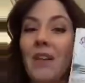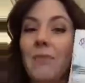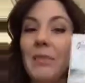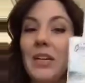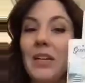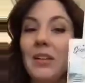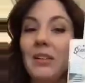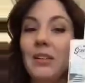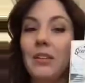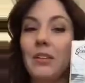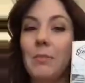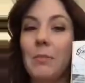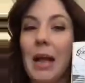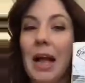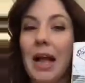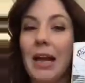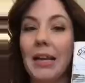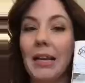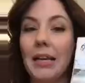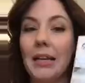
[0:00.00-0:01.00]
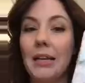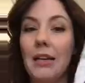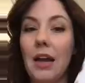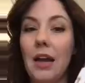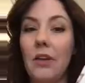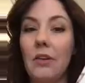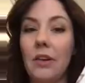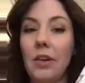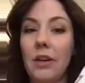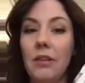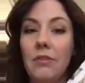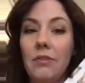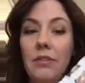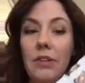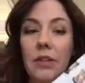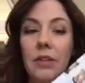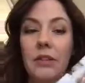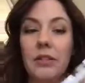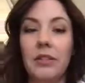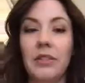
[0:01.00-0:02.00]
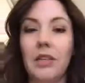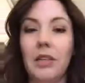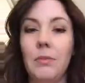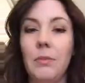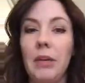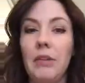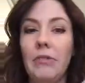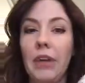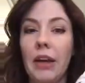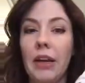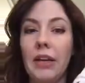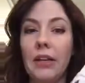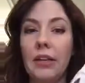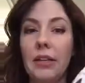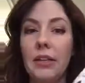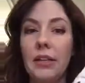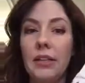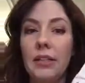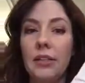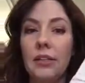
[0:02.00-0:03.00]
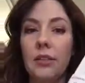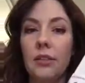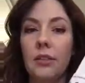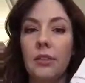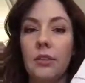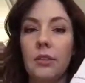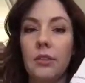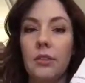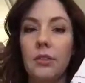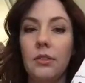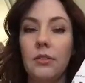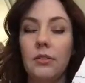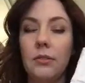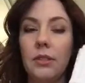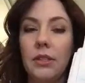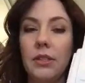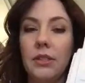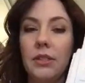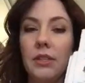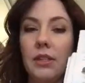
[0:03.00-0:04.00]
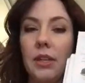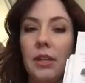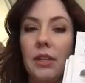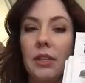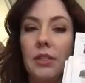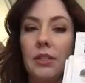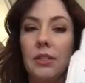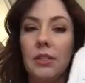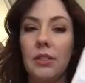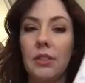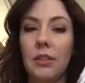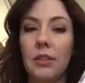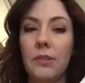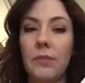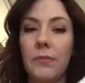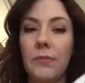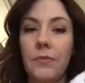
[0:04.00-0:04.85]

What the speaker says: made a little packet out of, does anybody recognize what this thing is?